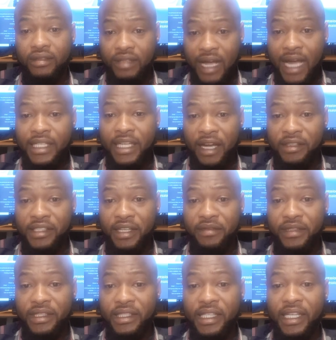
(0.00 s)

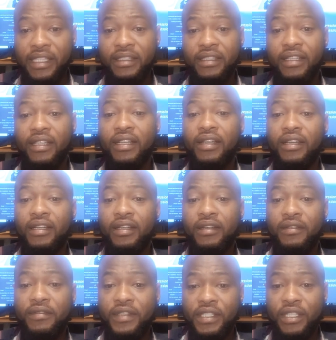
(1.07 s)
Agile17.
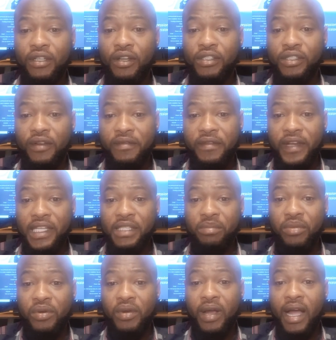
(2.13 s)
Visit us on
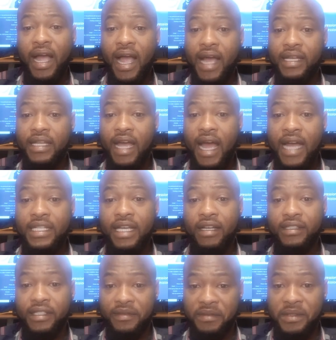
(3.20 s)
Facebook at
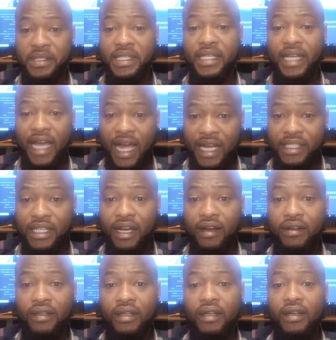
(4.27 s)
Agile17
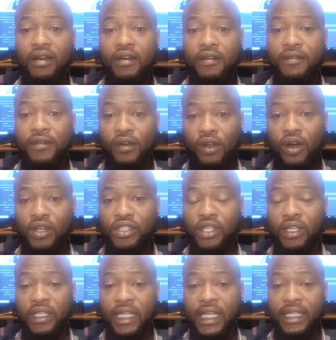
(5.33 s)
Agile. Follow us
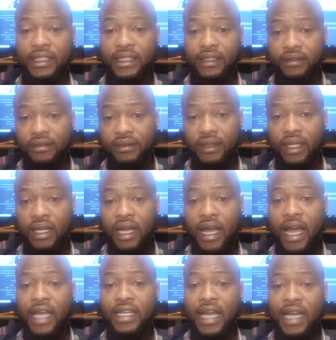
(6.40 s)
on LinkedIn
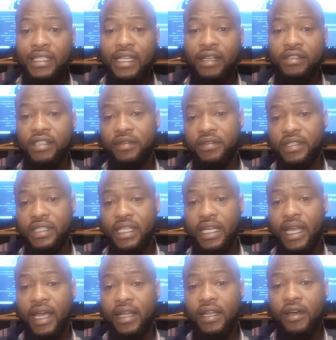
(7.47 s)
at Agile17
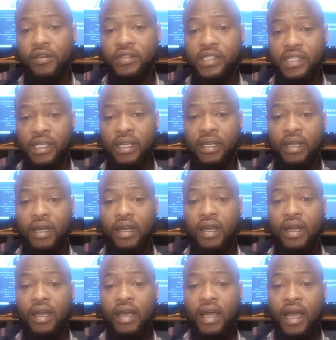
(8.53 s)
LLC.
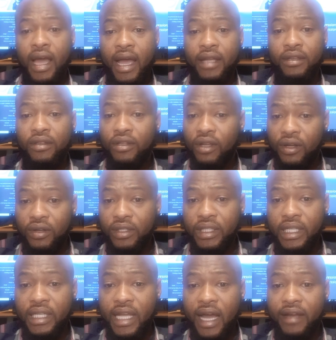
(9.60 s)
And not
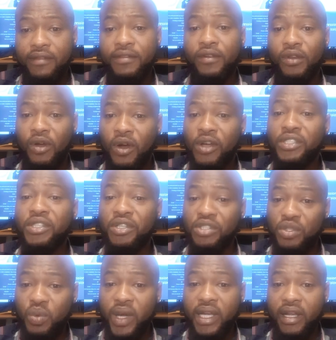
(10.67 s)
only that, follow us on
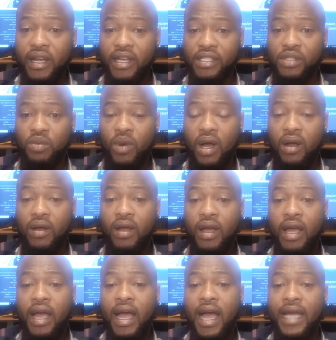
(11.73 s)
Twitter as well
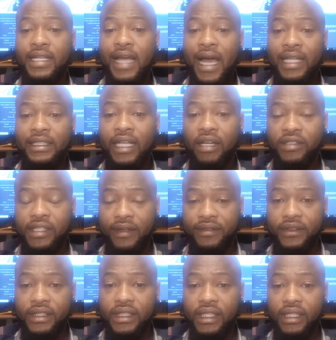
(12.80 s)
at
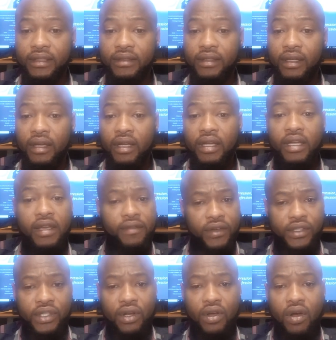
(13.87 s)
Agile17. Give
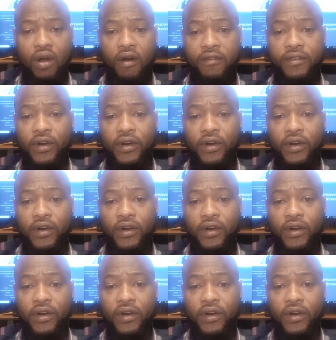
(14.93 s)
us a call,